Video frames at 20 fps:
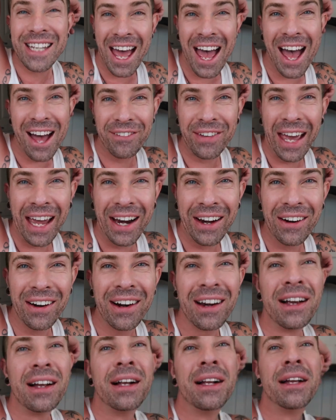to have
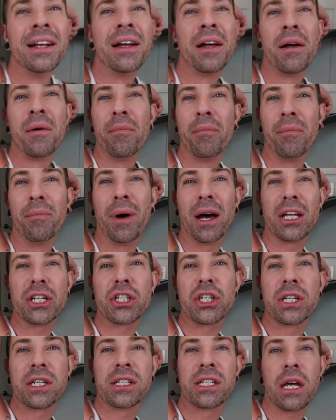hair, but
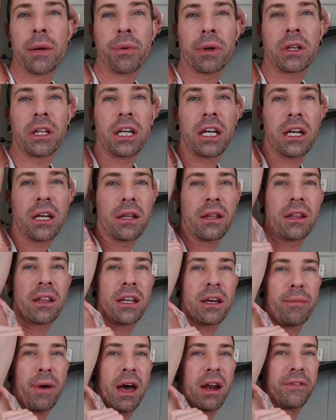typically
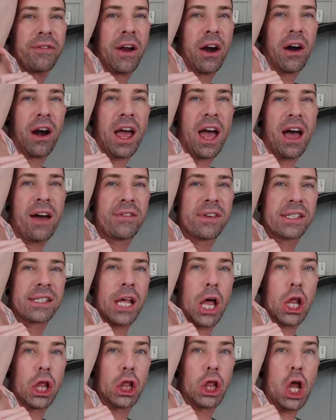the amount of hair I have is
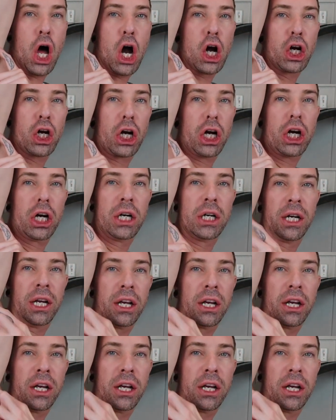longer.